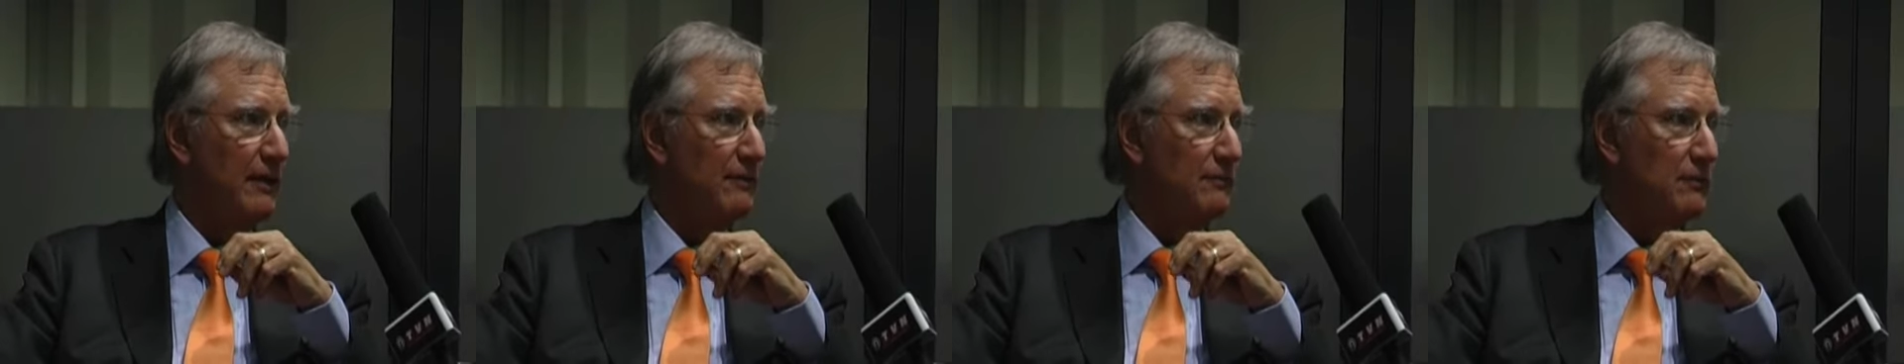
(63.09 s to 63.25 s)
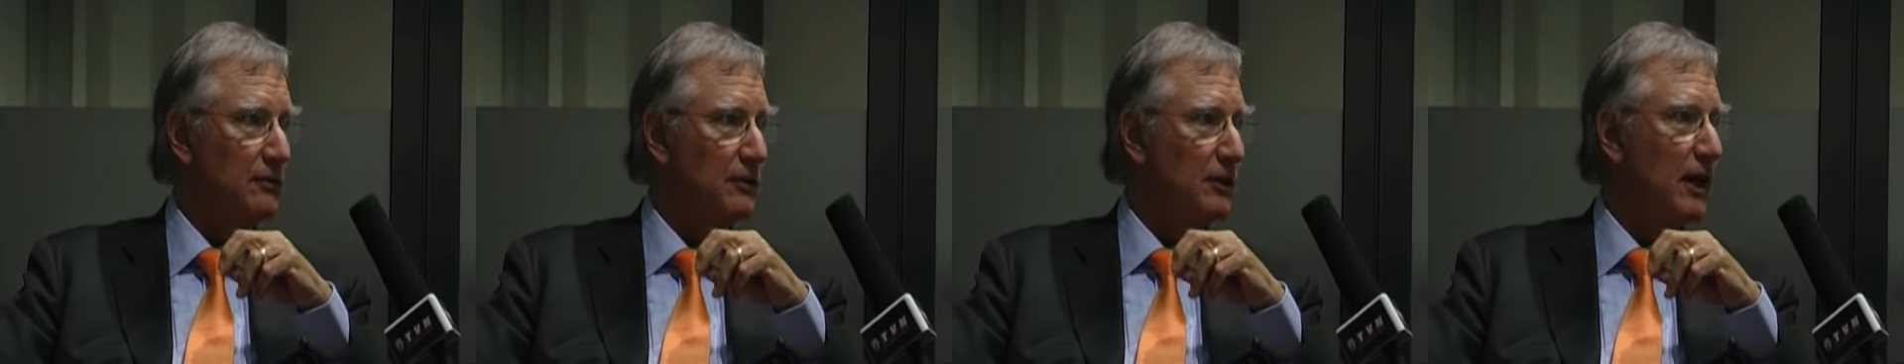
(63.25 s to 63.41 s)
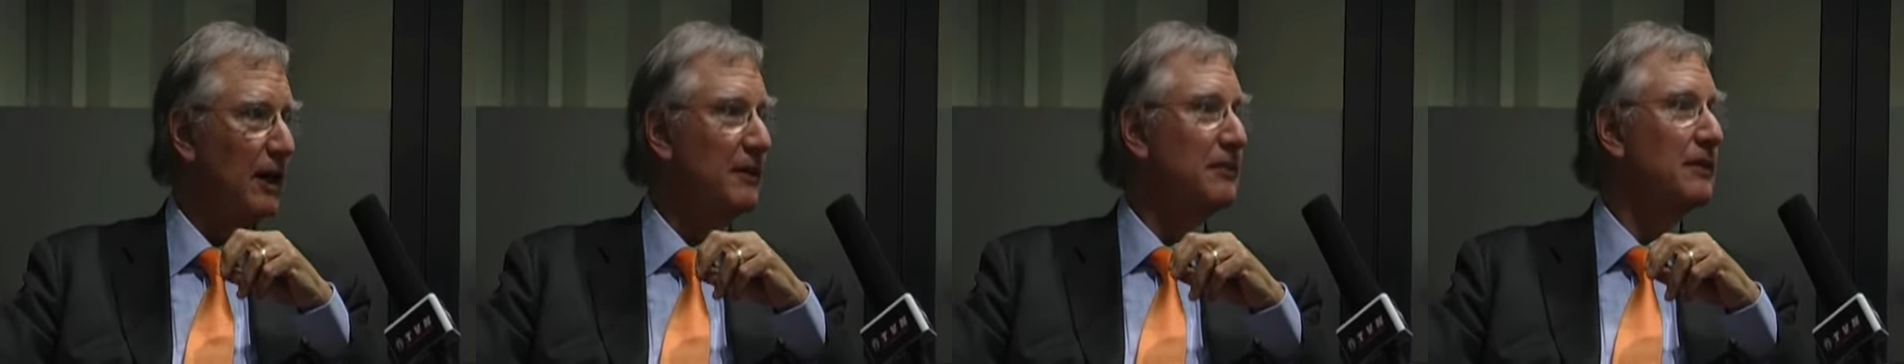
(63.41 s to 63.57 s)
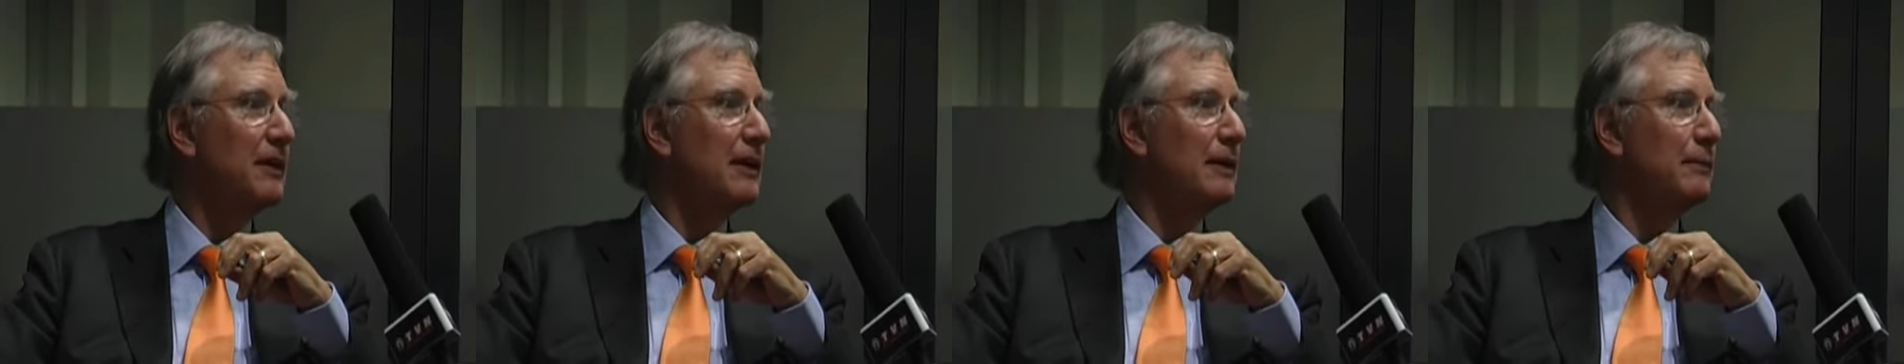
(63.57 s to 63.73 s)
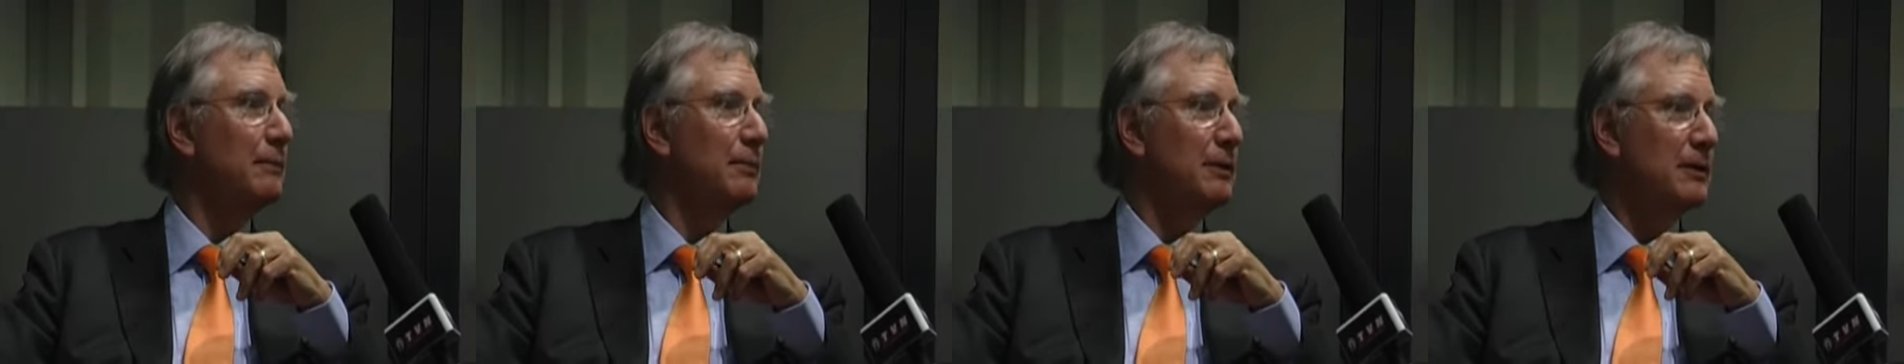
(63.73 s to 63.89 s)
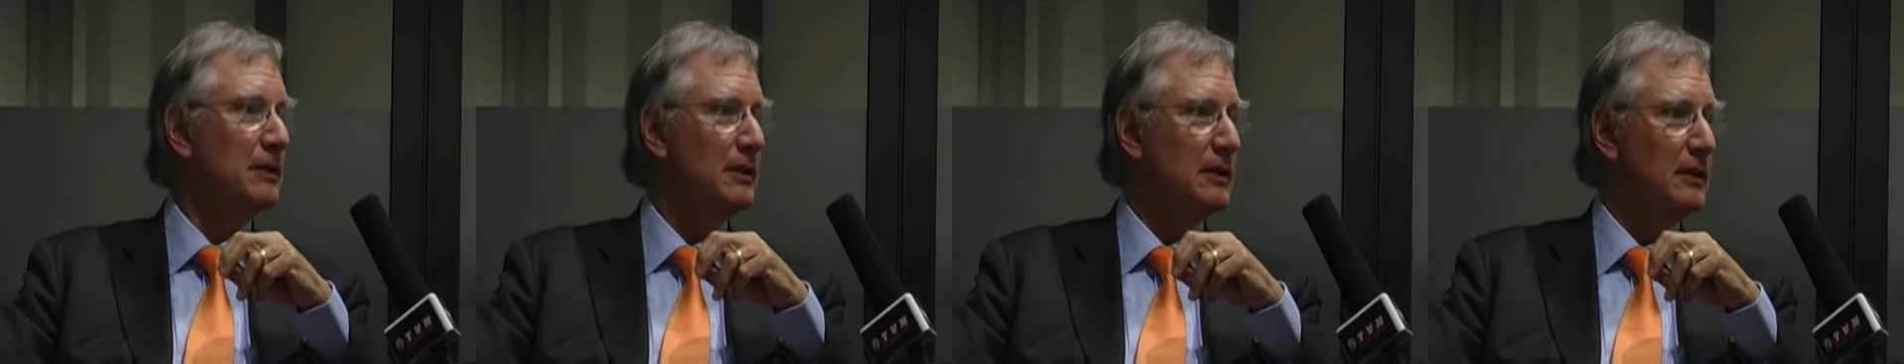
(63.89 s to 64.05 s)
nothing
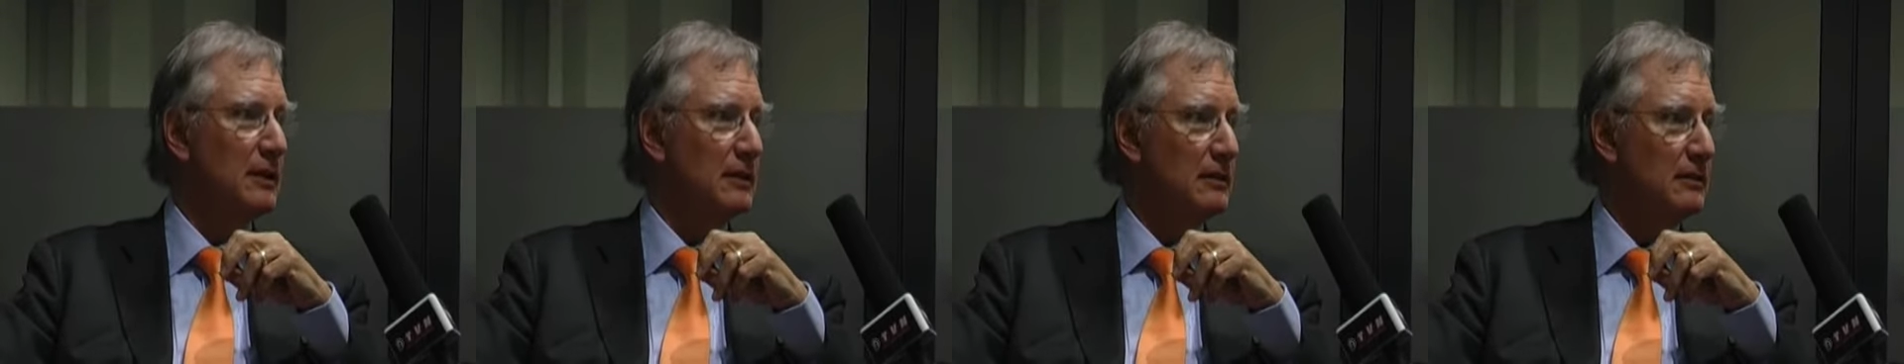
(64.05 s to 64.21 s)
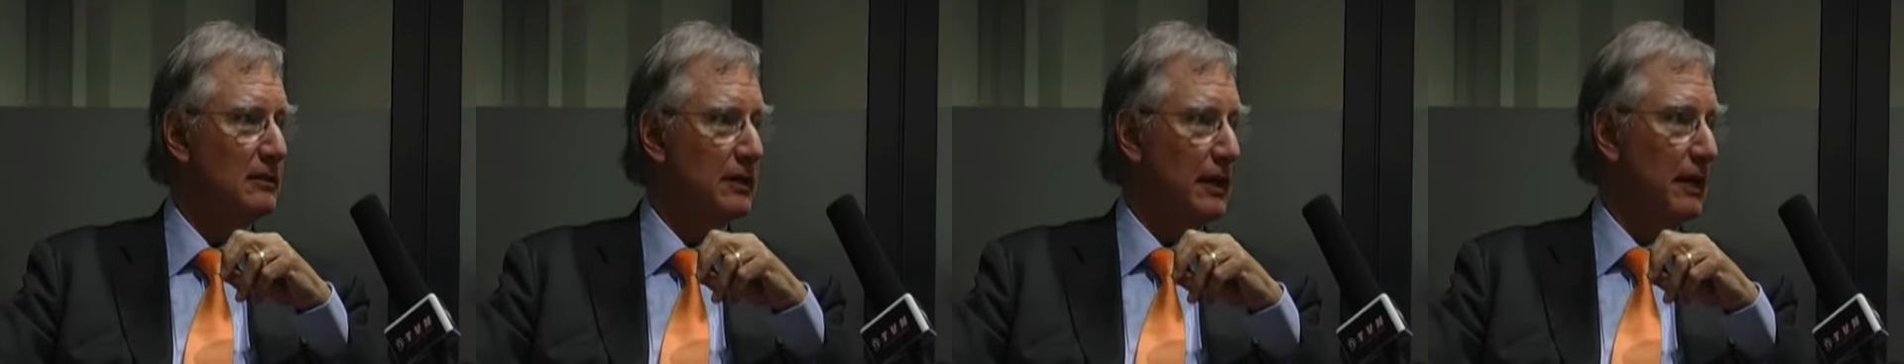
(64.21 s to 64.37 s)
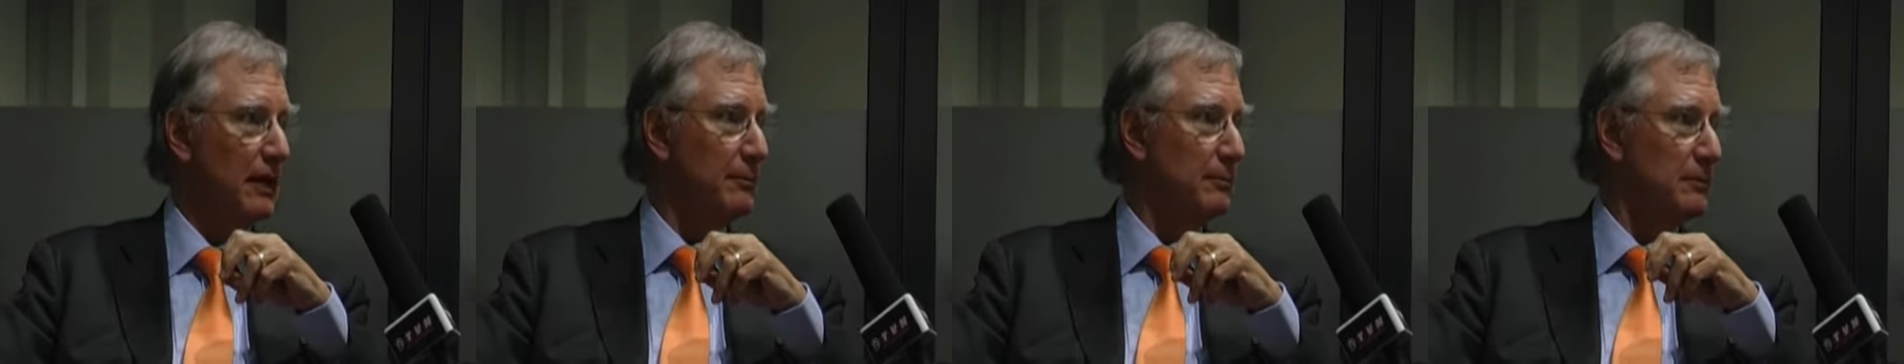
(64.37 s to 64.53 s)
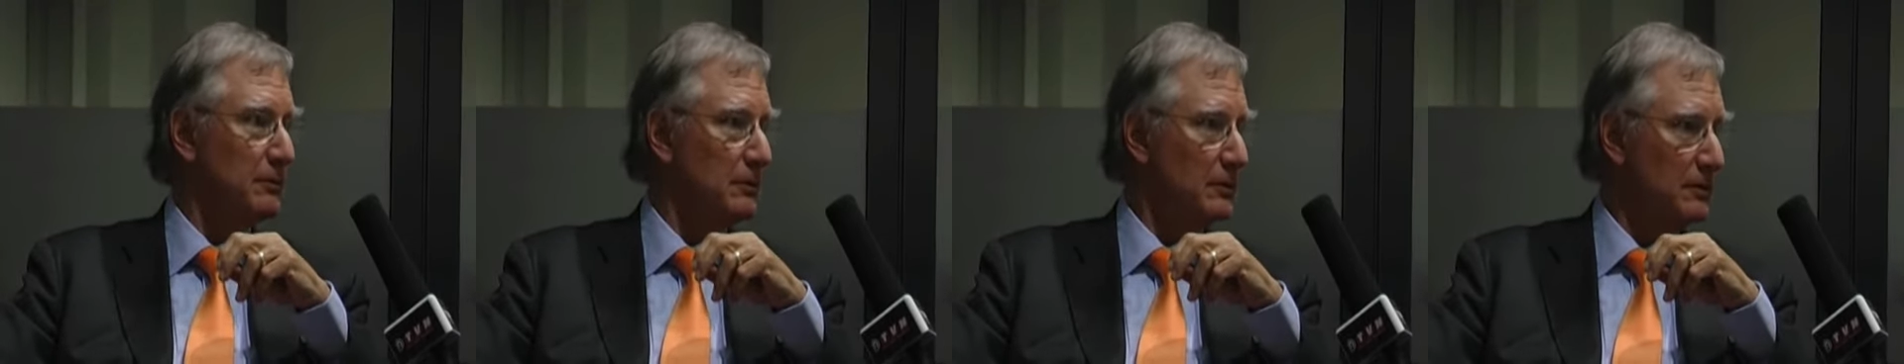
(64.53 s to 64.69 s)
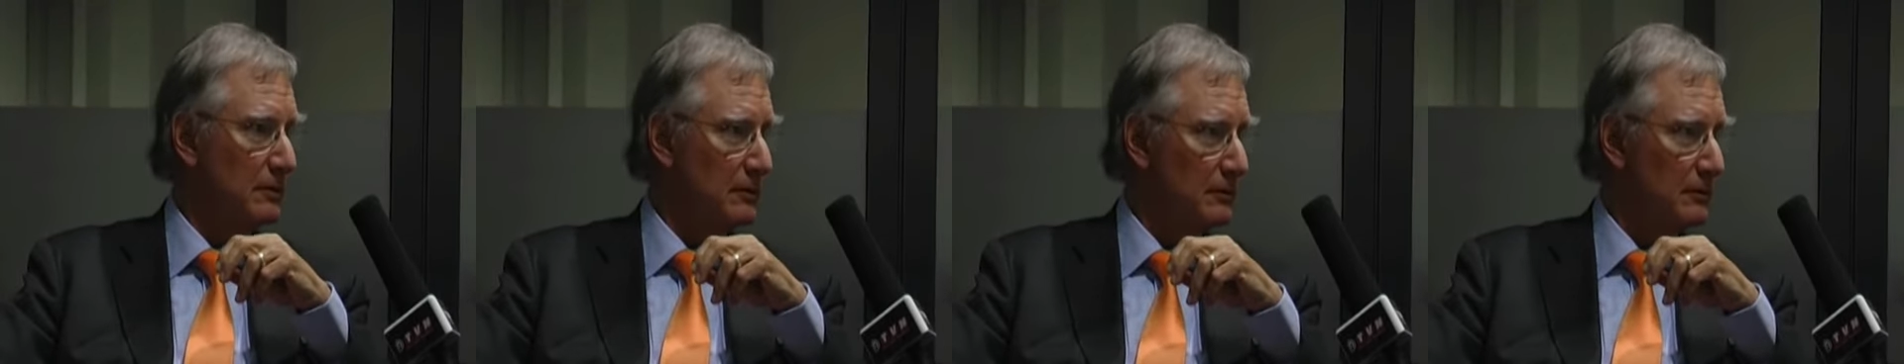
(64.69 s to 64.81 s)
but contempt